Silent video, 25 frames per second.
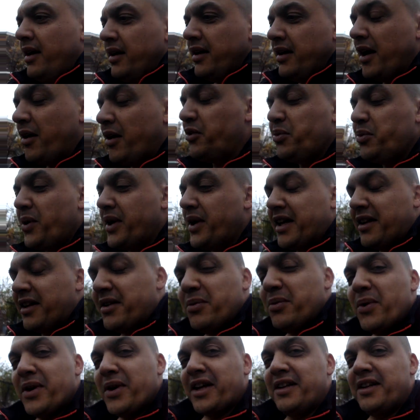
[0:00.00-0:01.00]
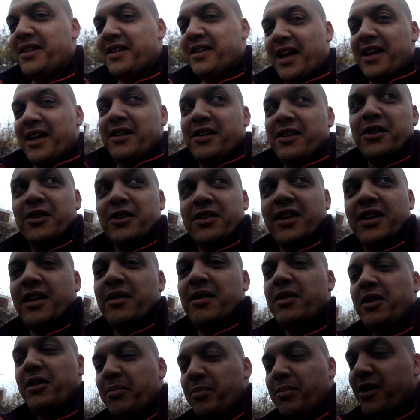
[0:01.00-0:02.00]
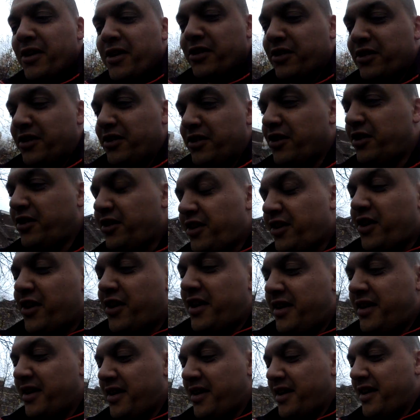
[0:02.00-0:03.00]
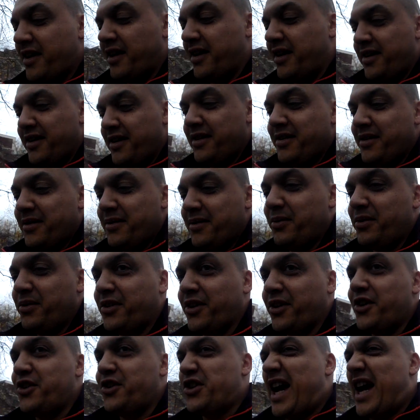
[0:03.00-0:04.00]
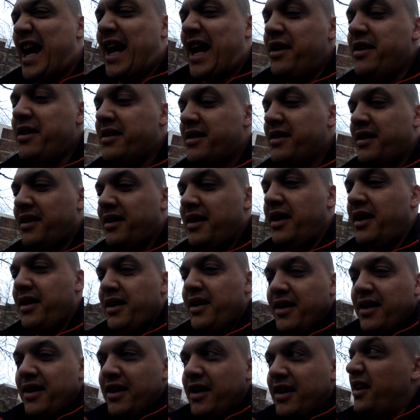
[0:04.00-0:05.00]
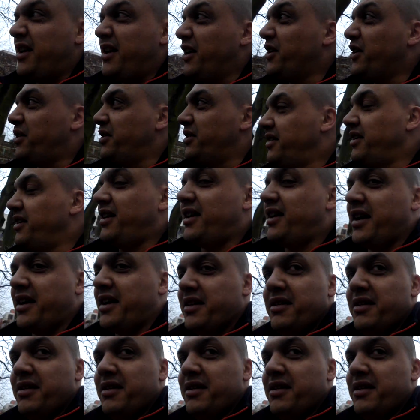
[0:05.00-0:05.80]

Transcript: yeah, it was wicked to get in touch. And this person just started chatting, and it got to like